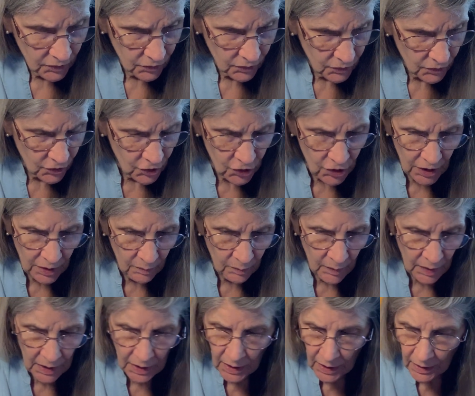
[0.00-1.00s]
Shit,
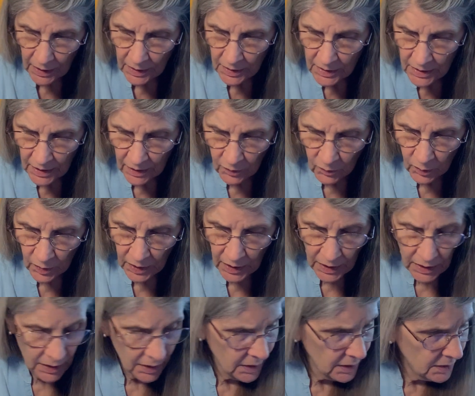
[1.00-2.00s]
man, I can tell we're
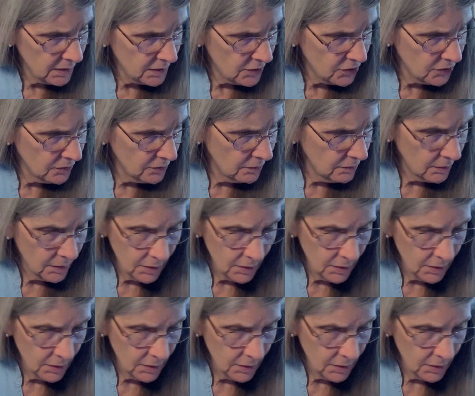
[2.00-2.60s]
getting into